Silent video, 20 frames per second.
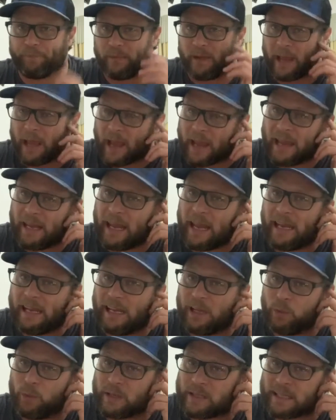like a
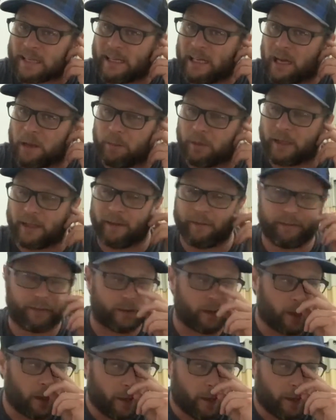Canadian whiskey, I believe.